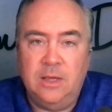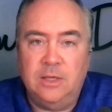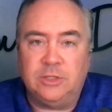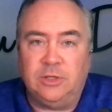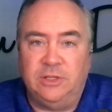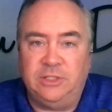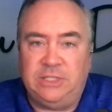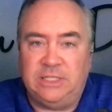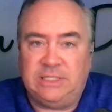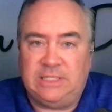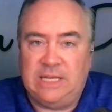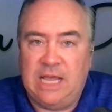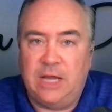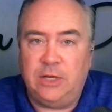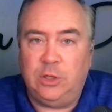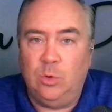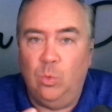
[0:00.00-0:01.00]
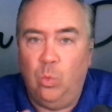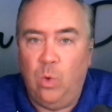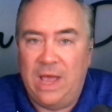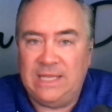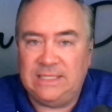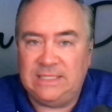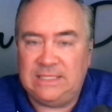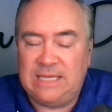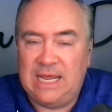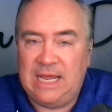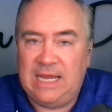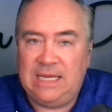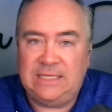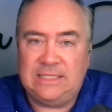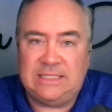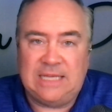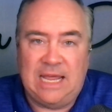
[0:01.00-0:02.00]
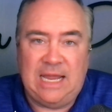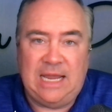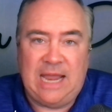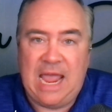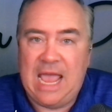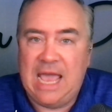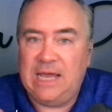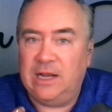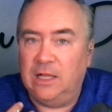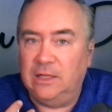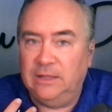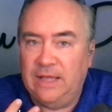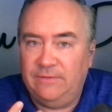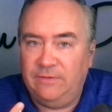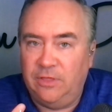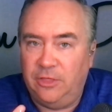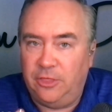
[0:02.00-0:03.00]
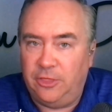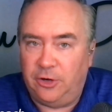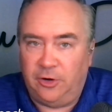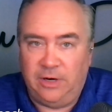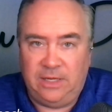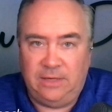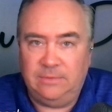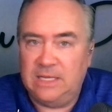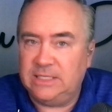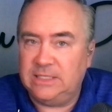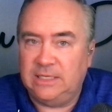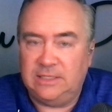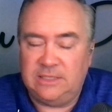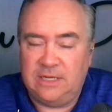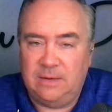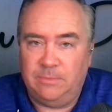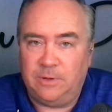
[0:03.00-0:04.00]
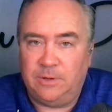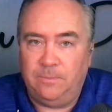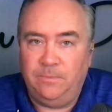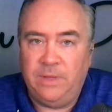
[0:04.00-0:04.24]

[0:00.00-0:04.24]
So let's just say I do Wednesday, say at 11:30 as an example.